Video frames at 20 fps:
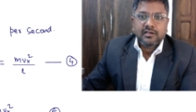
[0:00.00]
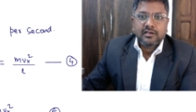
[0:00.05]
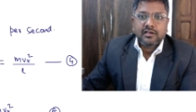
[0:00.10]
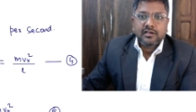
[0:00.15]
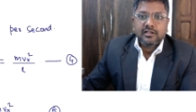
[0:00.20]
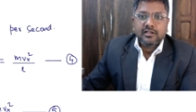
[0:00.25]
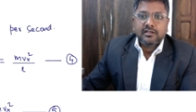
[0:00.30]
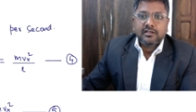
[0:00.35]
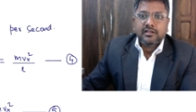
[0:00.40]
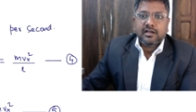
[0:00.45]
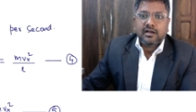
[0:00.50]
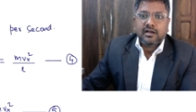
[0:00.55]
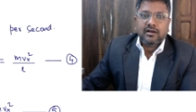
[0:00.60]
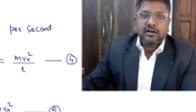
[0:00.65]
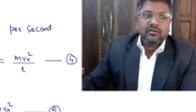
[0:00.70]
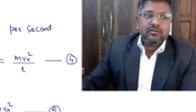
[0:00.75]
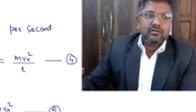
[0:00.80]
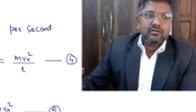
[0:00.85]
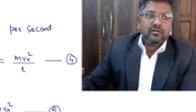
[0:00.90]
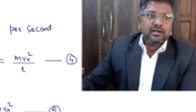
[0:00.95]

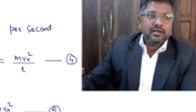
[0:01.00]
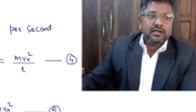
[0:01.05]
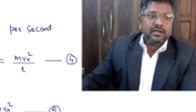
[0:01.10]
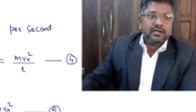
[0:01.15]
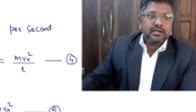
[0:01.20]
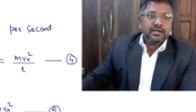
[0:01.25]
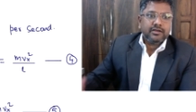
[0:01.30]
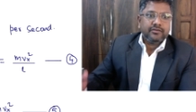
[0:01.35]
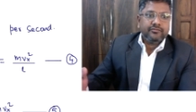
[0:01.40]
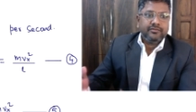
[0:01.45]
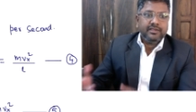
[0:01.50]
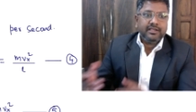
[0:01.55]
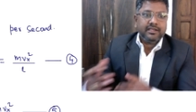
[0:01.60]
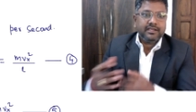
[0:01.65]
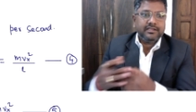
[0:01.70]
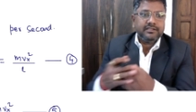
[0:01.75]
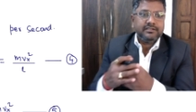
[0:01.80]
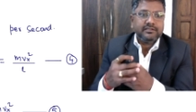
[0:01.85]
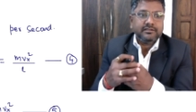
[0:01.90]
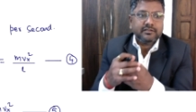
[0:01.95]
Now we
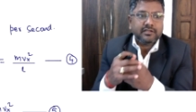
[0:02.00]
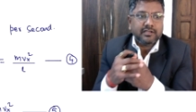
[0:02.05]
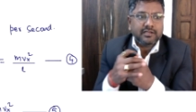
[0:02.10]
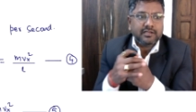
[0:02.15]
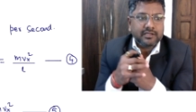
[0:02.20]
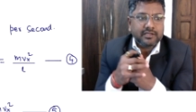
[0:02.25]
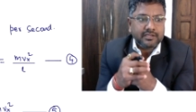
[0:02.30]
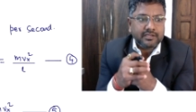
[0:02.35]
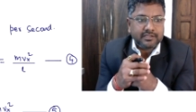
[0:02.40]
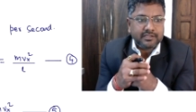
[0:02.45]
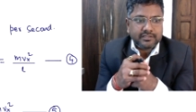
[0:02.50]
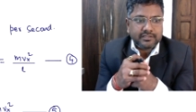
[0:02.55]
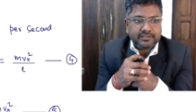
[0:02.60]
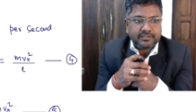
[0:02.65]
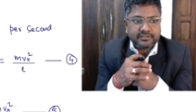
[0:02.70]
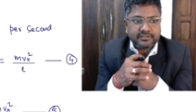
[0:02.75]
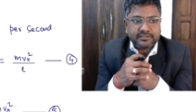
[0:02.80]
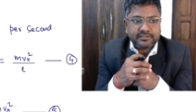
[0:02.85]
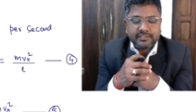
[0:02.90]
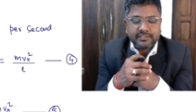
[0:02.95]
can
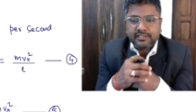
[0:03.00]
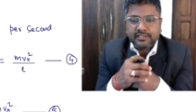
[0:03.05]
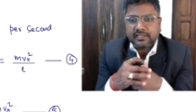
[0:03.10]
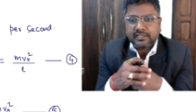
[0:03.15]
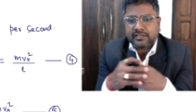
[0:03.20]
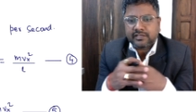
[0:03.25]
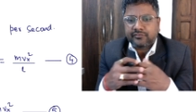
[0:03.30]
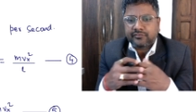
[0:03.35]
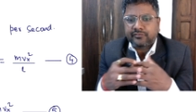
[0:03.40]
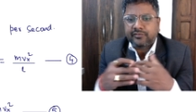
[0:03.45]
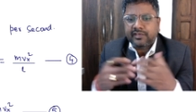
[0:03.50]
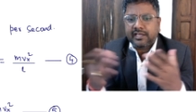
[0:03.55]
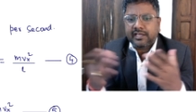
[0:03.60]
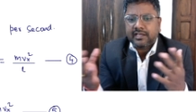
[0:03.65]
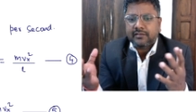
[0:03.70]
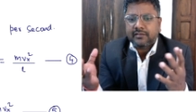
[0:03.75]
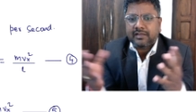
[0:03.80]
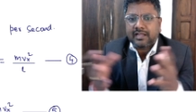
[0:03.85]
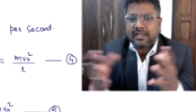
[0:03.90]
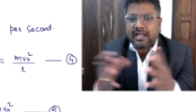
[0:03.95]
see we
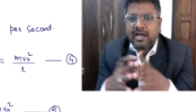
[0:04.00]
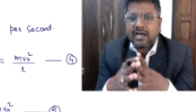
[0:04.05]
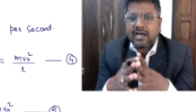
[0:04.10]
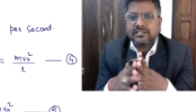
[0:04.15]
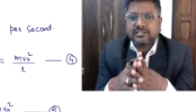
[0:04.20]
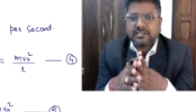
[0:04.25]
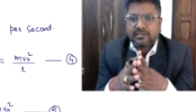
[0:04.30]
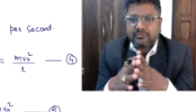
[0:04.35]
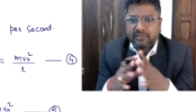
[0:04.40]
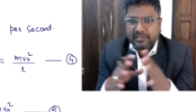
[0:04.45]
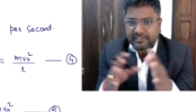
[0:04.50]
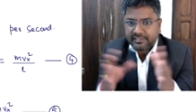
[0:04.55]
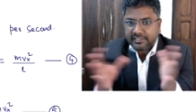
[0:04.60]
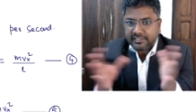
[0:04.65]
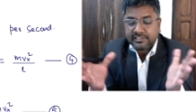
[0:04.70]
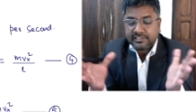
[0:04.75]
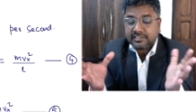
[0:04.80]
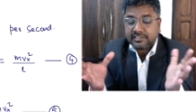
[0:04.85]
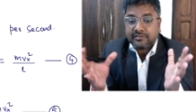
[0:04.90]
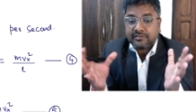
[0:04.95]
have large number. This
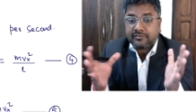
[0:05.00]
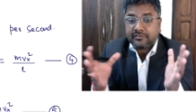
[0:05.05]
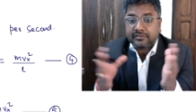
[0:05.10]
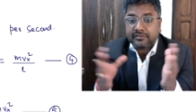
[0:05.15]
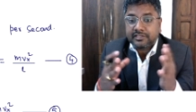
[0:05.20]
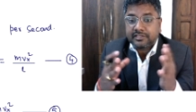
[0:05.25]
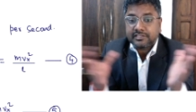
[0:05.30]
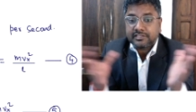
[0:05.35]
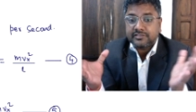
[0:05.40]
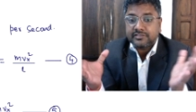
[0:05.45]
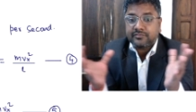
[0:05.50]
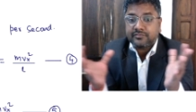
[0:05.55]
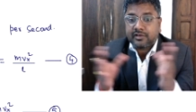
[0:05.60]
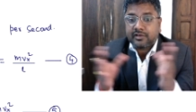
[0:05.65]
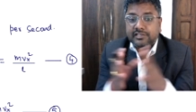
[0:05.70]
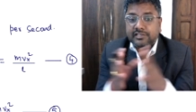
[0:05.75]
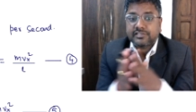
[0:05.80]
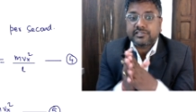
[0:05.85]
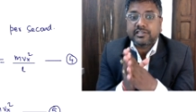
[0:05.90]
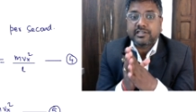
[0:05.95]
is for a
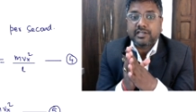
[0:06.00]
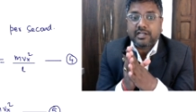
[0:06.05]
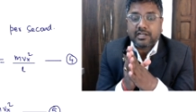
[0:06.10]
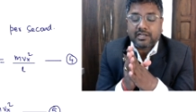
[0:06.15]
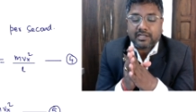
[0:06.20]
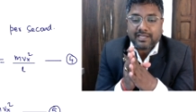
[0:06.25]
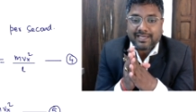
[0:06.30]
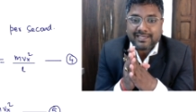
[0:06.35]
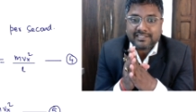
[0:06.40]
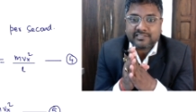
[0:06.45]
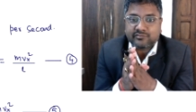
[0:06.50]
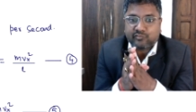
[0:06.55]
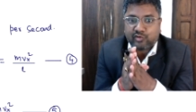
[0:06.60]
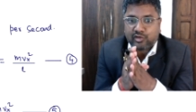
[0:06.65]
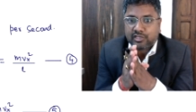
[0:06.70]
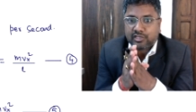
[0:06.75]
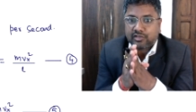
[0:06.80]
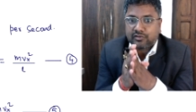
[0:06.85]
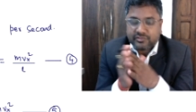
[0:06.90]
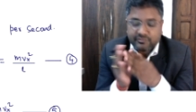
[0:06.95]
single gas
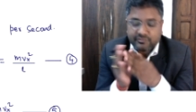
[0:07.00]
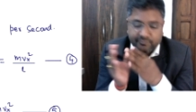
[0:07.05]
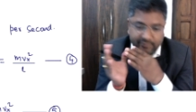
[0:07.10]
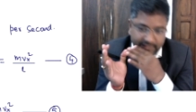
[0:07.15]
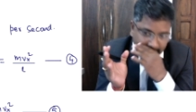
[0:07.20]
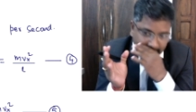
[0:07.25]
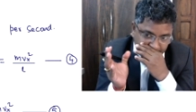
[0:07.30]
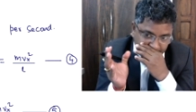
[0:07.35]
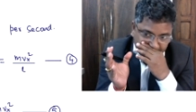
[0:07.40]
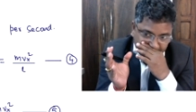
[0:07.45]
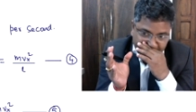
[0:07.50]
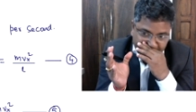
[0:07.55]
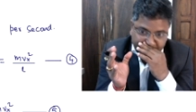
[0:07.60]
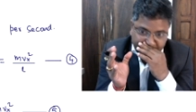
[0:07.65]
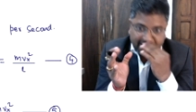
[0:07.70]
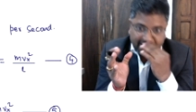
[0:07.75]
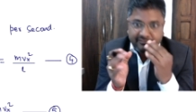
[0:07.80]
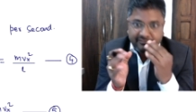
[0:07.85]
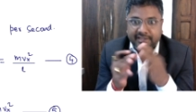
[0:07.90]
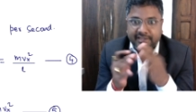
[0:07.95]
molecule, so we have
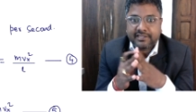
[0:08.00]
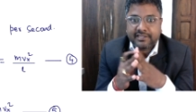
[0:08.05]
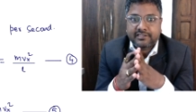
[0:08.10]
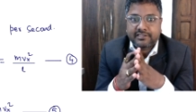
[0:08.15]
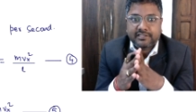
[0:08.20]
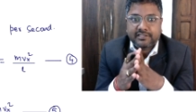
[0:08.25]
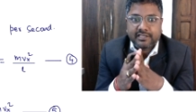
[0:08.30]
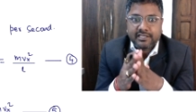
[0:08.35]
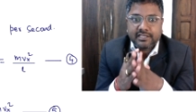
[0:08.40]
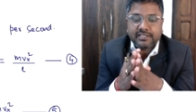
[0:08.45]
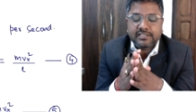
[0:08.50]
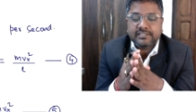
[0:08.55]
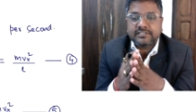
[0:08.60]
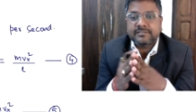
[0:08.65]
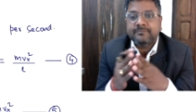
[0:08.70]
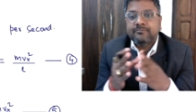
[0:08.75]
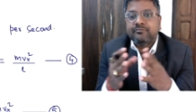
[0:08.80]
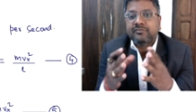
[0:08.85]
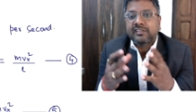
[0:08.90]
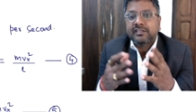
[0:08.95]
evaluated this.
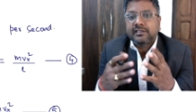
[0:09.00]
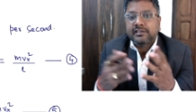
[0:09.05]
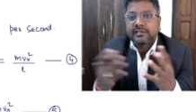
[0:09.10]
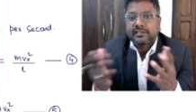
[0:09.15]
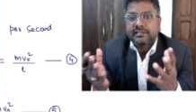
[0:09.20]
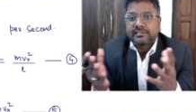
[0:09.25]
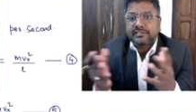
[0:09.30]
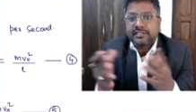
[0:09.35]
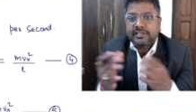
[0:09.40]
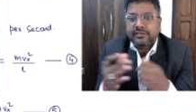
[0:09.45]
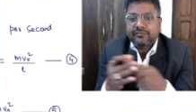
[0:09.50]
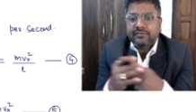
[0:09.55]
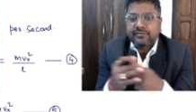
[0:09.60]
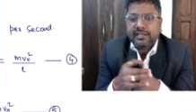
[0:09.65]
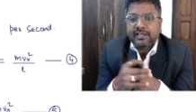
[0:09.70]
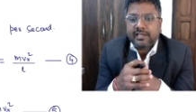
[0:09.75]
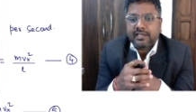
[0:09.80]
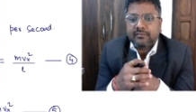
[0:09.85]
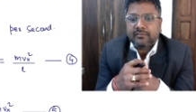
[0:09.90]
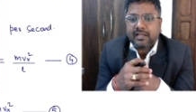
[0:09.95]
See, we
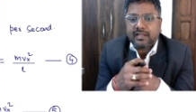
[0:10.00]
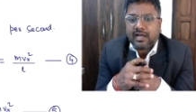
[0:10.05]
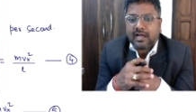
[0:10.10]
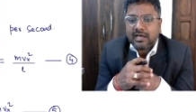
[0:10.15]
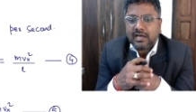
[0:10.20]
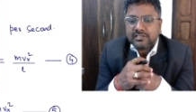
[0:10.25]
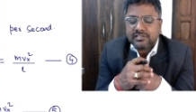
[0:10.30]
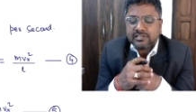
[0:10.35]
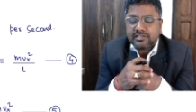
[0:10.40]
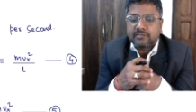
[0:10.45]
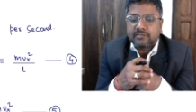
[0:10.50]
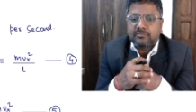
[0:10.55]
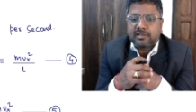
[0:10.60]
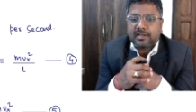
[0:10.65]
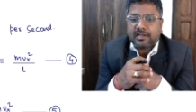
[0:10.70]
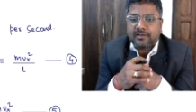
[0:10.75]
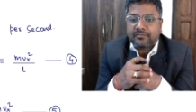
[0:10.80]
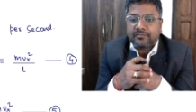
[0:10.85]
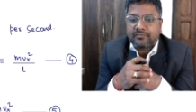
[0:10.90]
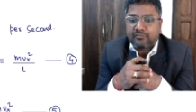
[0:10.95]
have large number
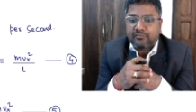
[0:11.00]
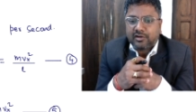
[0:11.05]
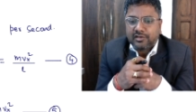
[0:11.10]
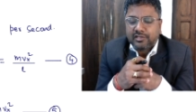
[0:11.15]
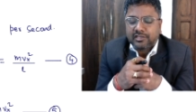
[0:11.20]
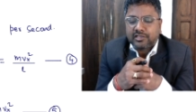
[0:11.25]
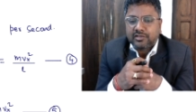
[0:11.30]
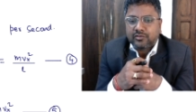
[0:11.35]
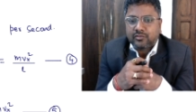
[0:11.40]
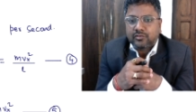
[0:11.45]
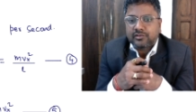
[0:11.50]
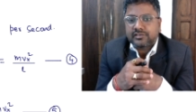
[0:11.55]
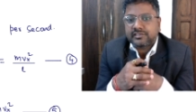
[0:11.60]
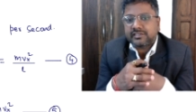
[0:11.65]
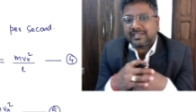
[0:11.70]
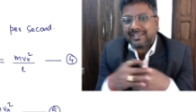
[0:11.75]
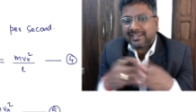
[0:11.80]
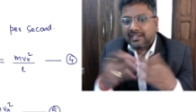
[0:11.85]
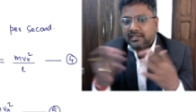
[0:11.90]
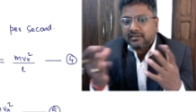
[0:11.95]
of molecules,
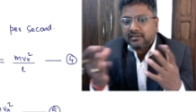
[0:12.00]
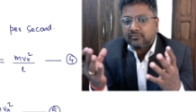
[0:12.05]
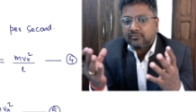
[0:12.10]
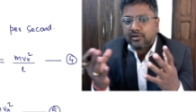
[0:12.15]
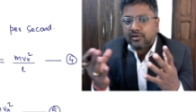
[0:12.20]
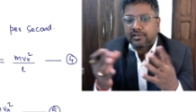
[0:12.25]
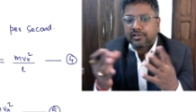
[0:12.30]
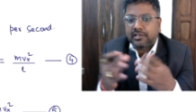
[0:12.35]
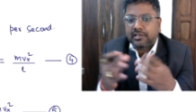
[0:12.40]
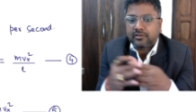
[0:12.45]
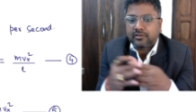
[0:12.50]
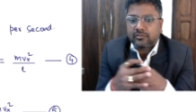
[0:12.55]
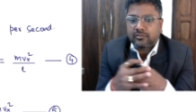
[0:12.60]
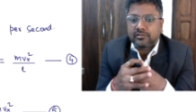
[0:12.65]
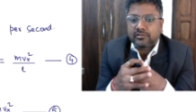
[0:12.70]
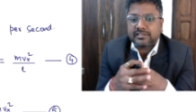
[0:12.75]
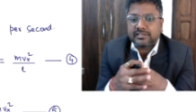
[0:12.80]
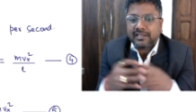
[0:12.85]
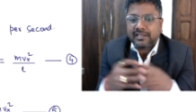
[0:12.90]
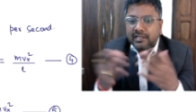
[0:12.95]
n
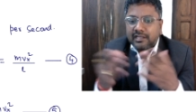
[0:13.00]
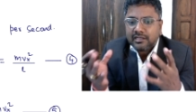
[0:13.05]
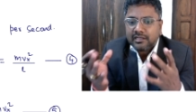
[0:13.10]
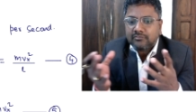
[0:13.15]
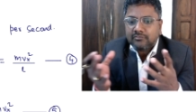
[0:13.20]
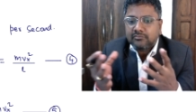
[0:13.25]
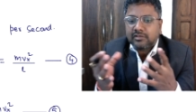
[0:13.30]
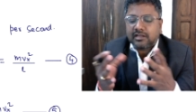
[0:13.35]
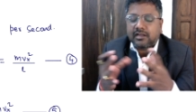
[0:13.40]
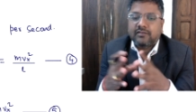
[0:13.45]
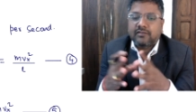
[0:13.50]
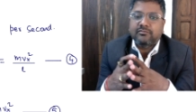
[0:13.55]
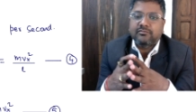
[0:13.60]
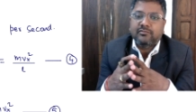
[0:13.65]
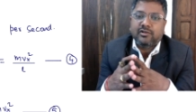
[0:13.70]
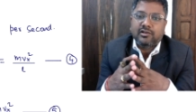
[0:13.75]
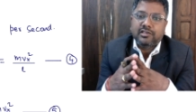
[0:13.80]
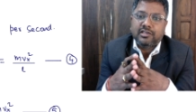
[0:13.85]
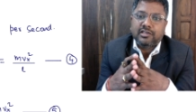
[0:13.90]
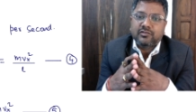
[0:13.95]
number of
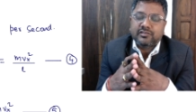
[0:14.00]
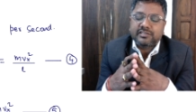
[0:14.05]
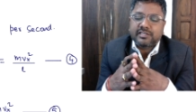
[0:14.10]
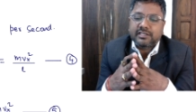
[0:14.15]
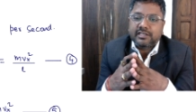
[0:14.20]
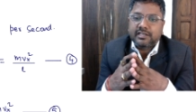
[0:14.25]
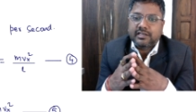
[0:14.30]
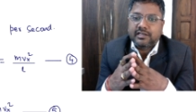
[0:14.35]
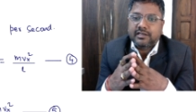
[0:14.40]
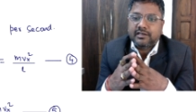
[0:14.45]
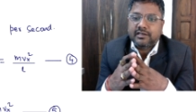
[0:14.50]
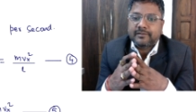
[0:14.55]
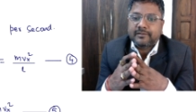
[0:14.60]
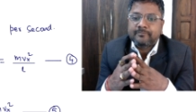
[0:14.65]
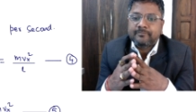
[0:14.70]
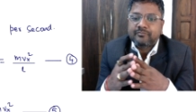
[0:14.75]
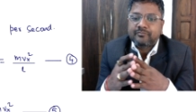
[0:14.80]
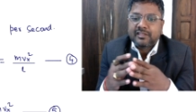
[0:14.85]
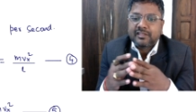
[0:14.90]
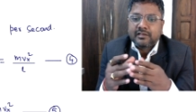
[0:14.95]
molecules here,
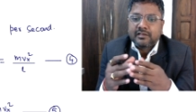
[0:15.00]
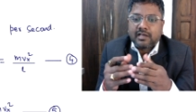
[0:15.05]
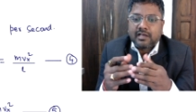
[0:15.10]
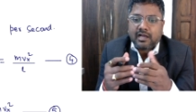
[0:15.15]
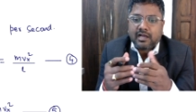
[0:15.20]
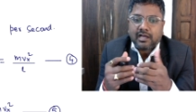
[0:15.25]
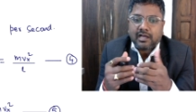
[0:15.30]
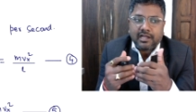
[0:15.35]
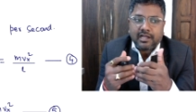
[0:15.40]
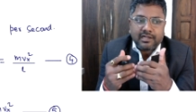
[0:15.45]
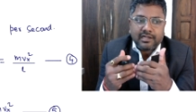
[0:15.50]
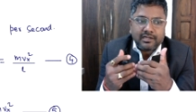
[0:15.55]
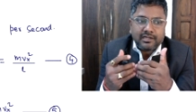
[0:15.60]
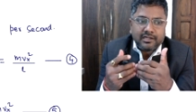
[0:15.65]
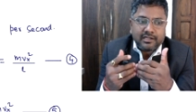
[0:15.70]
and